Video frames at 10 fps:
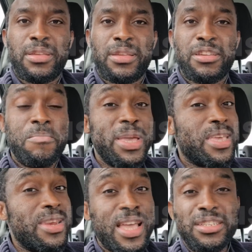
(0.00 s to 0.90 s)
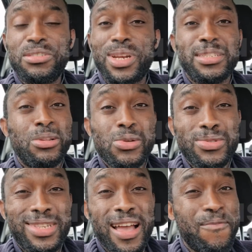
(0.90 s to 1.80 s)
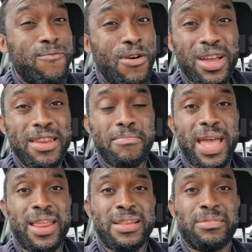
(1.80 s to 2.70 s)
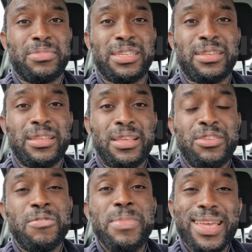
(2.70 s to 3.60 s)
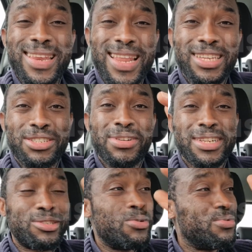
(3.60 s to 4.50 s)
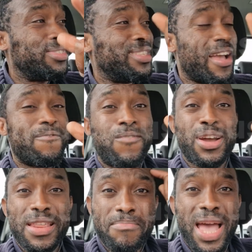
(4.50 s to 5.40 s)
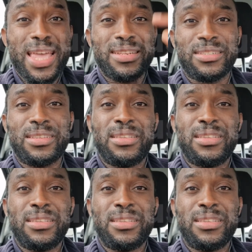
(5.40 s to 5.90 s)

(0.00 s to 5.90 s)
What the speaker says: You're making Nigerians lose their fucking mind, man. You're making Nigerians lose their fucking minds.